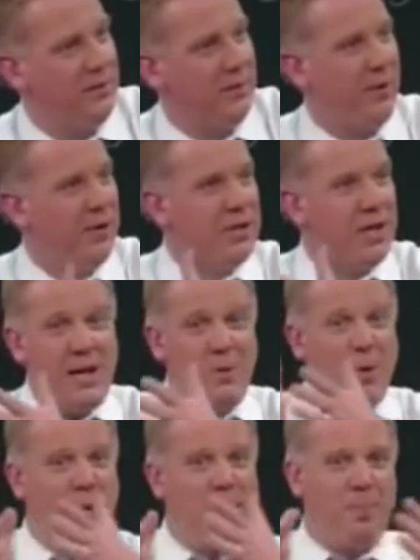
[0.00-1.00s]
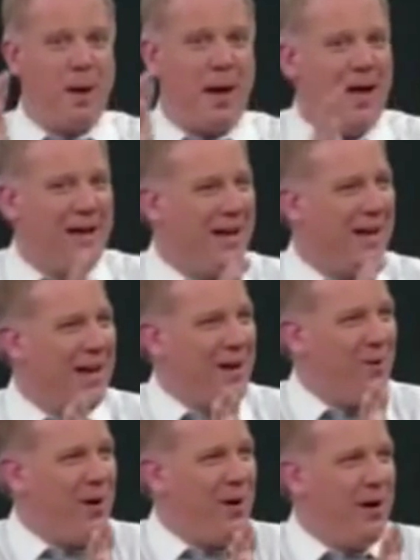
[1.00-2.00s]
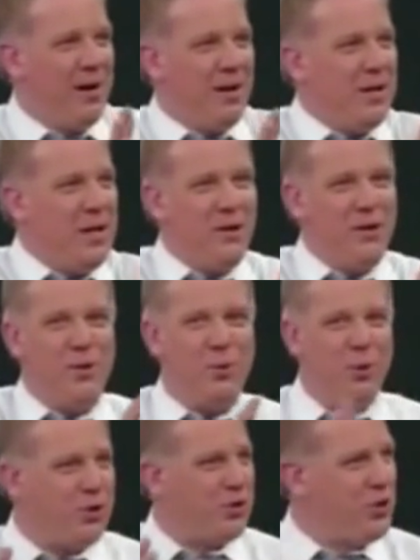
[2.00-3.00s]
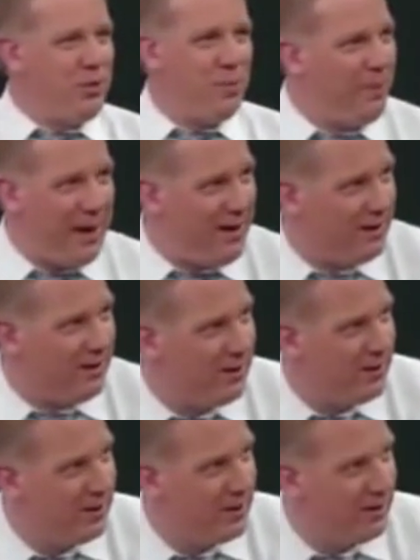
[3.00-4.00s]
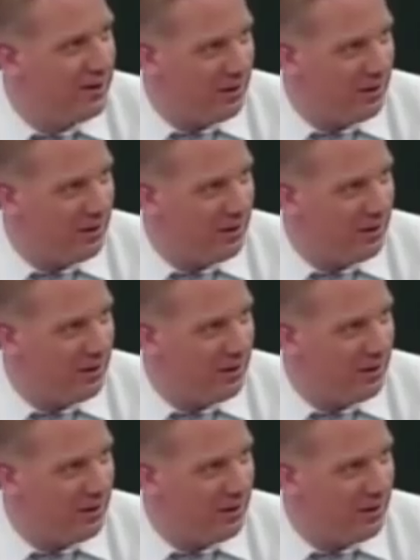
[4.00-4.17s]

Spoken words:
And if it falls anywhere near the worst, you're prepared.